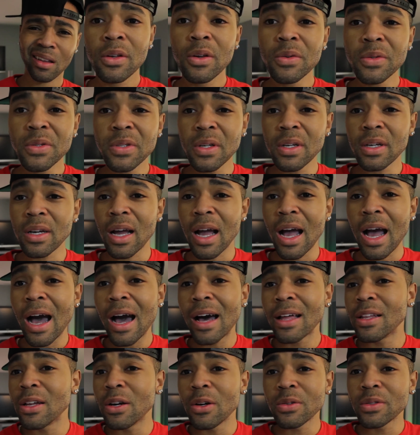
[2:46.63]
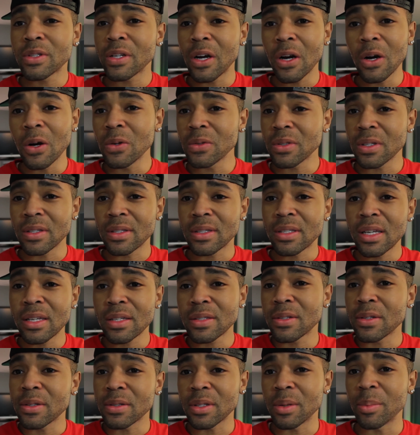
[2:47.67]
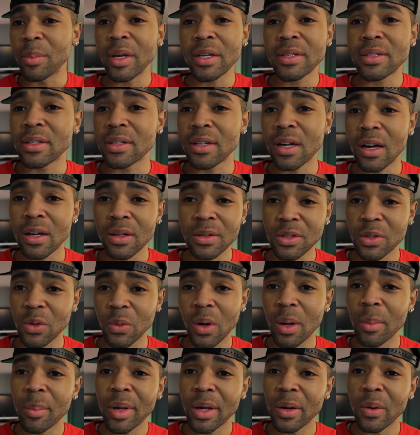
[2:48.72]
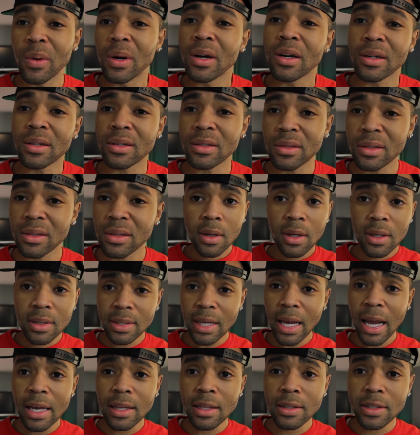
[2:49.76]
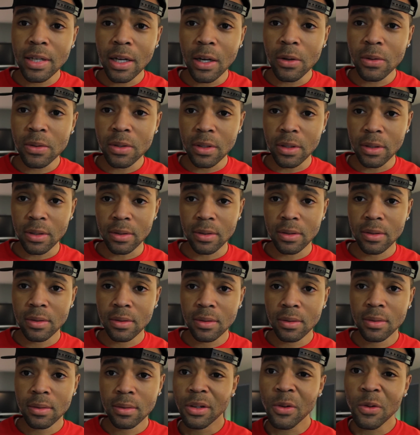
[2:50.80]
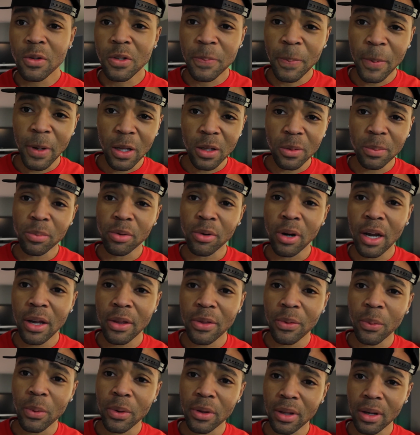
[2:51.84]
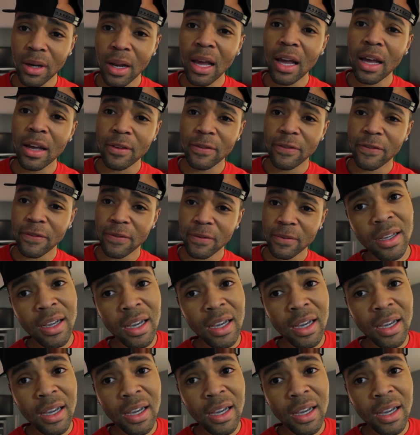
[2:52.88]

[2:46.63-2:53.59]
You took hollow toes and sisters and mixed it all into one big word. It's halitosis. You spelled breath with an F.